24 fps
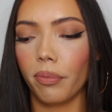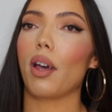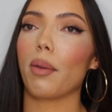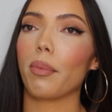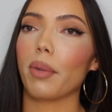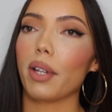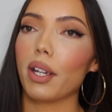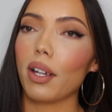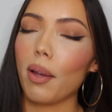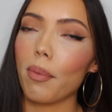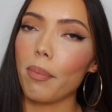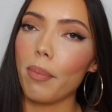I'm
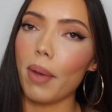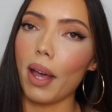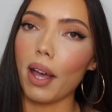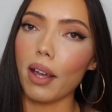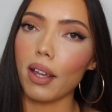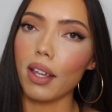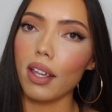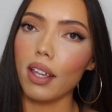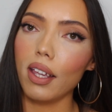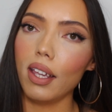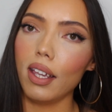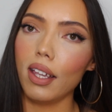gonna come
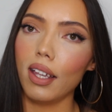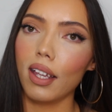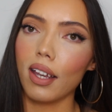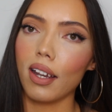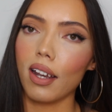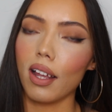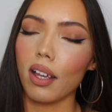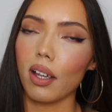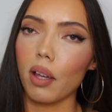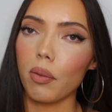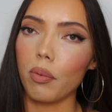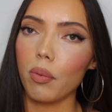back in
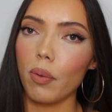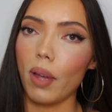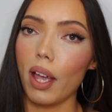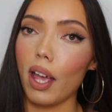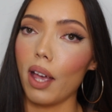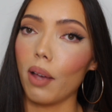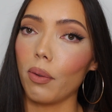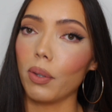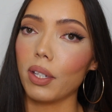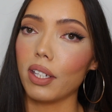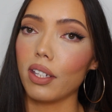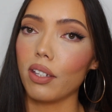a couple
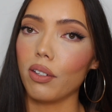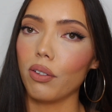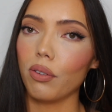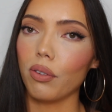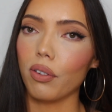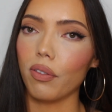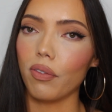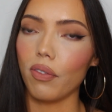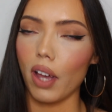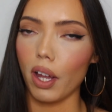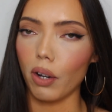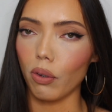hours and do a
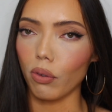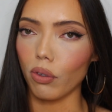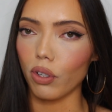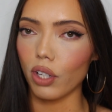final